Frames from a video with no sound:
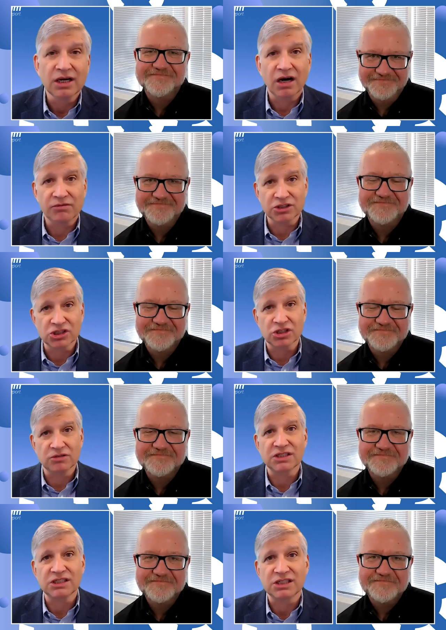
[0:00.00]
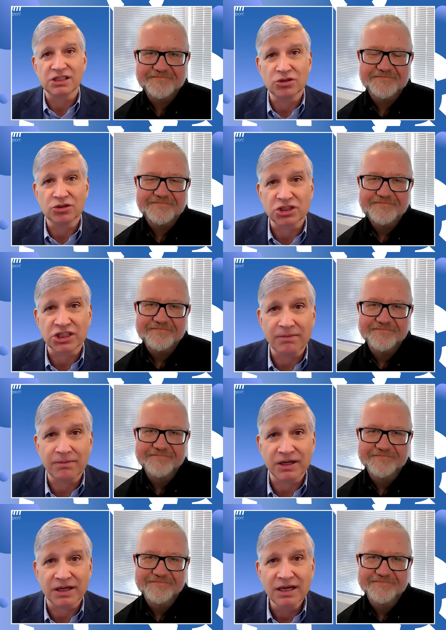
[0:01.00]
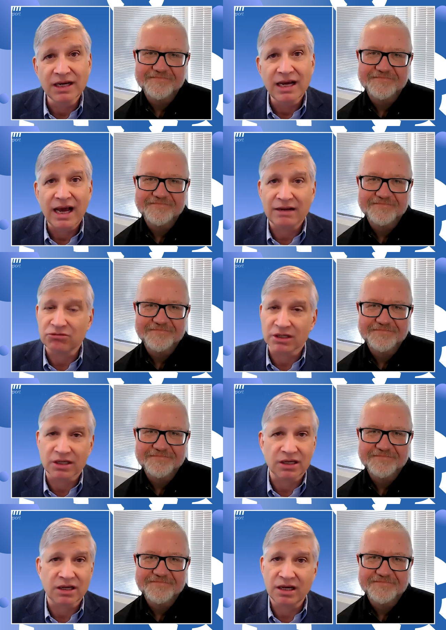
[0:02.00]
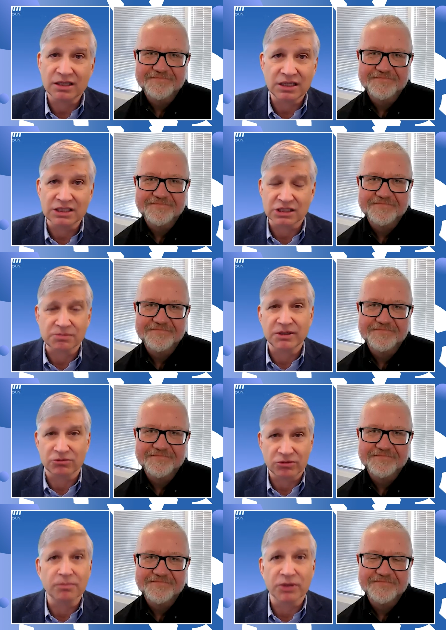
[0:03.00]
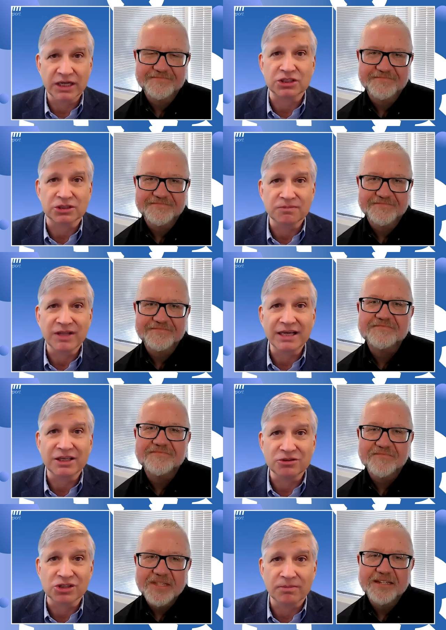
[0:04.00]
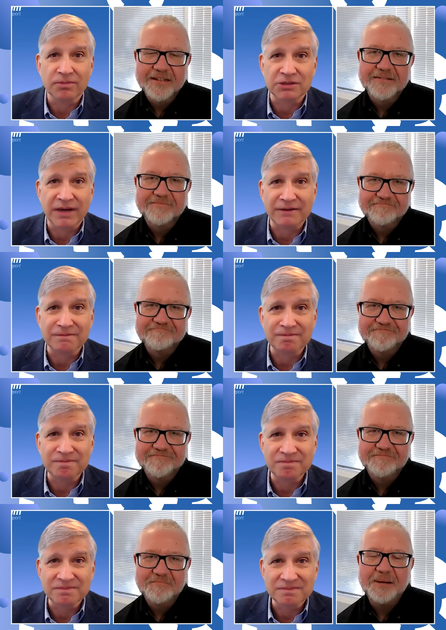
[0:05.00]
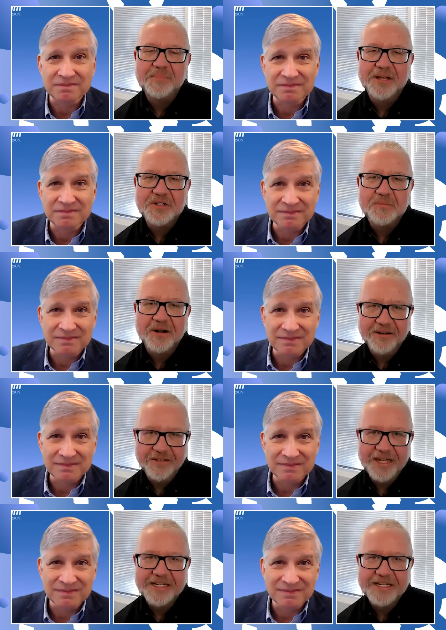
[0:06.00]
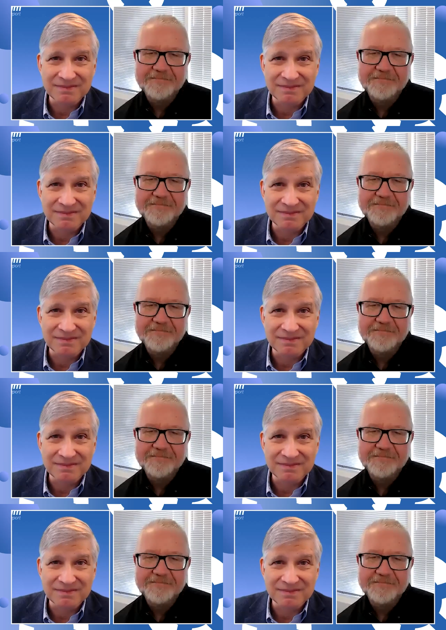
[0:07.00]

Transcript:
Speaker 1: of the services that you're shaping. And really, it, it's just been a real pleasure. Thank you so much, Matt. Pleasure, Mark. Thanks